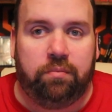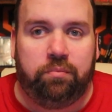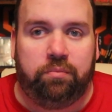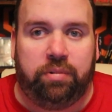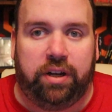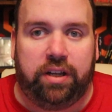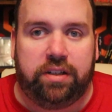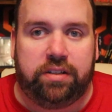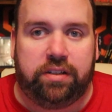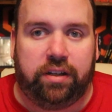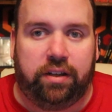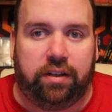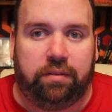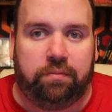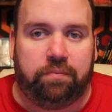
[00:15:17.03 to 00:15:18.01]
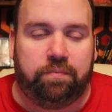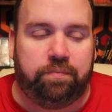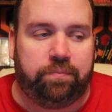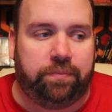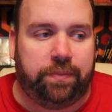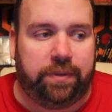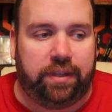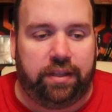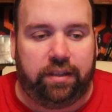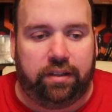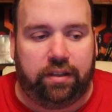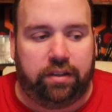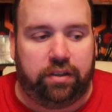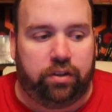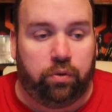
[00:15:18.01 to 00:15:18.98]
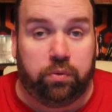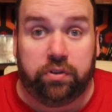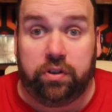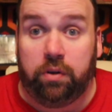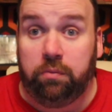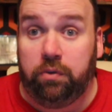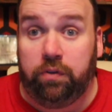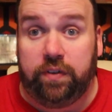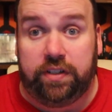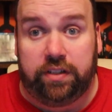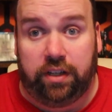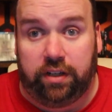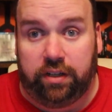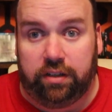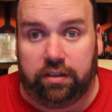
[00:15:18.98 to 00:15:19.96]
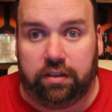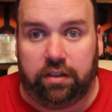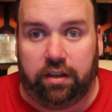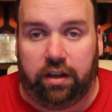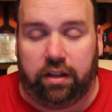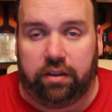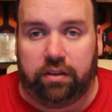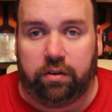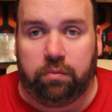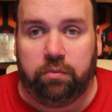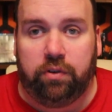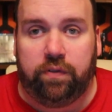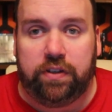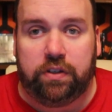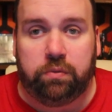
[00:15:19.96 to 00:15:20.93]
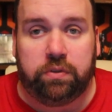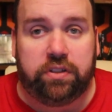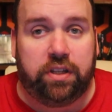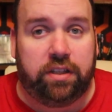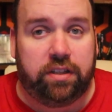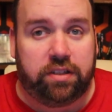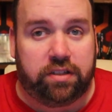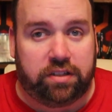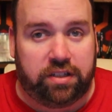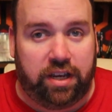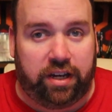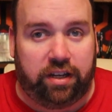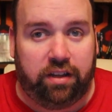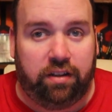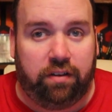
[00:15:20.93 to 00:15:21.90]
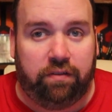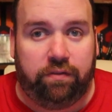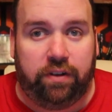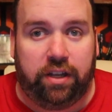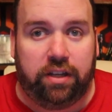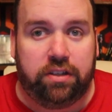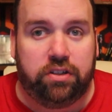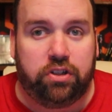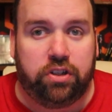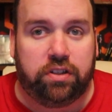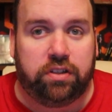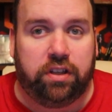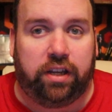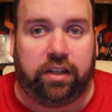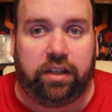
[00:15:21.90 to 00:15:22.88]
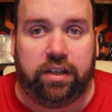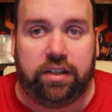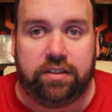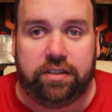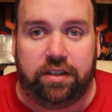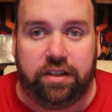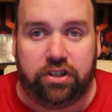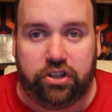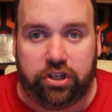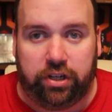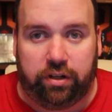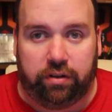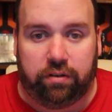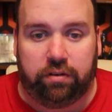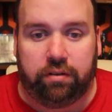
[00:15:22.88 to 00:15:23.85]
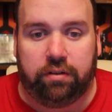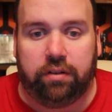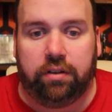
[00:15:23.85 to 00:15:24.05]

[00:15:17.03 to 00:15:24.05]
but there was no movies in it. Their movies was in the second event, just like it is this year.